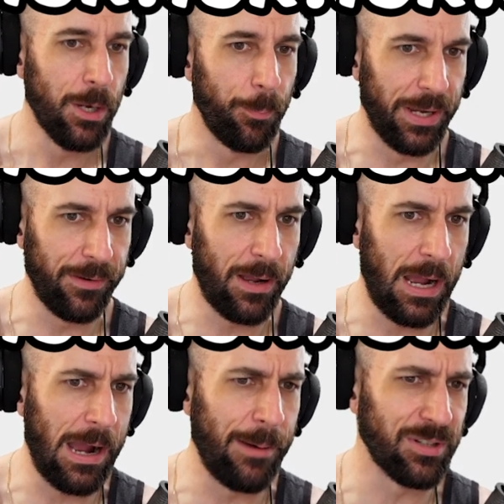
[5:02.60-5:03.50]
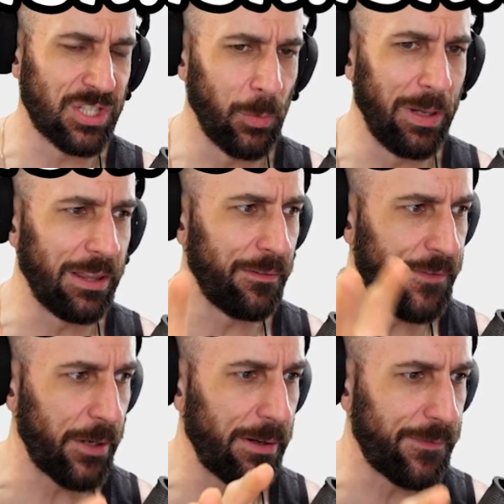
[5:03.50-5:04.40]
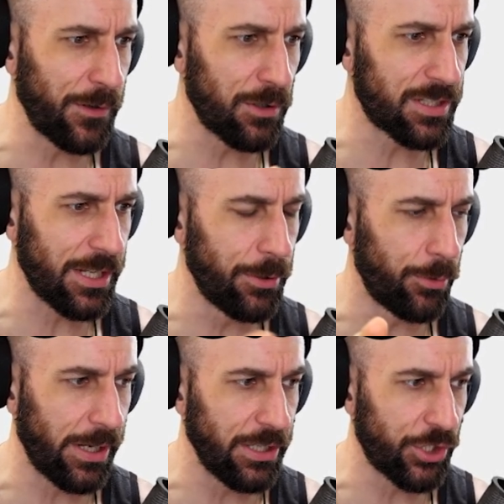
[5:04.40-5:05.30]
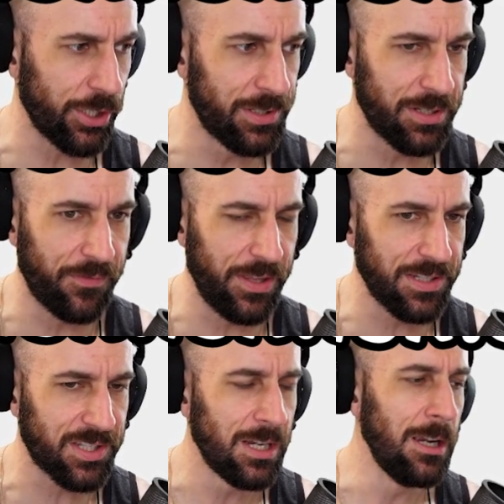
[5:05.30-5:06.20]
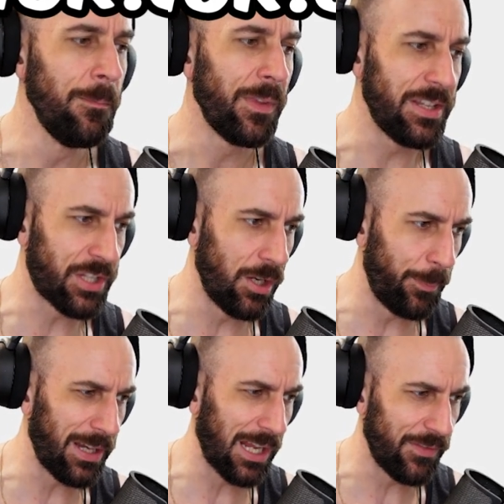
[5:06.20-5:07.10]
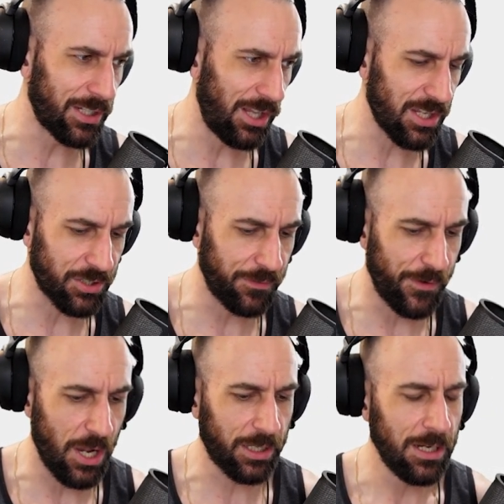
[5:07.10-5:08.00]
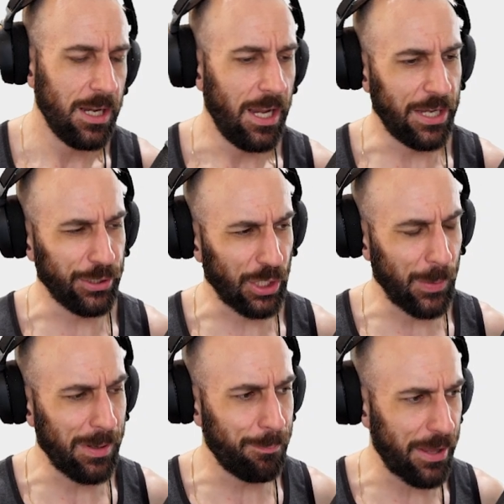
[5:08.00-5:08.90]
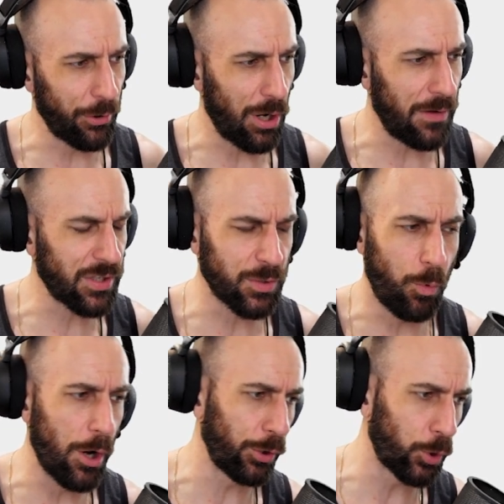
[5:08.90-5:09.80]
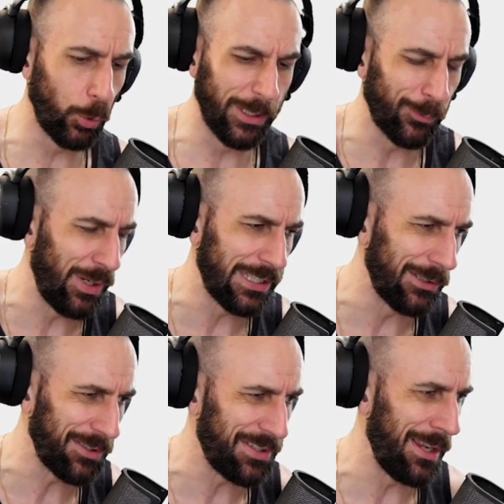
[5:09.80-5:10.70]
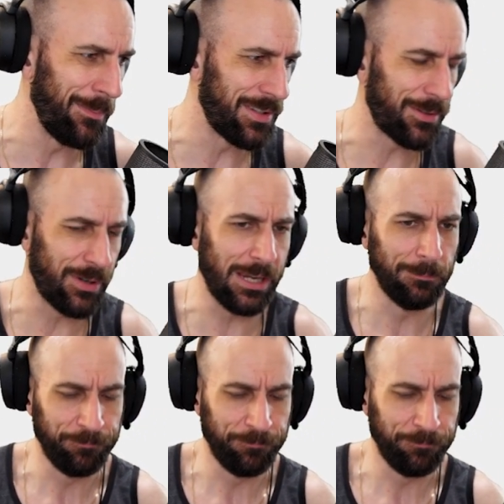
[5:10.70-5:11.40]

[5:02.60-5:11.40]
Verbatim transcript: But uh, I'm assuming the very first iterations of this, it's gonna be kind of a clusterfuck, and you're gonna be better off just water cooling regular DIMMs, right?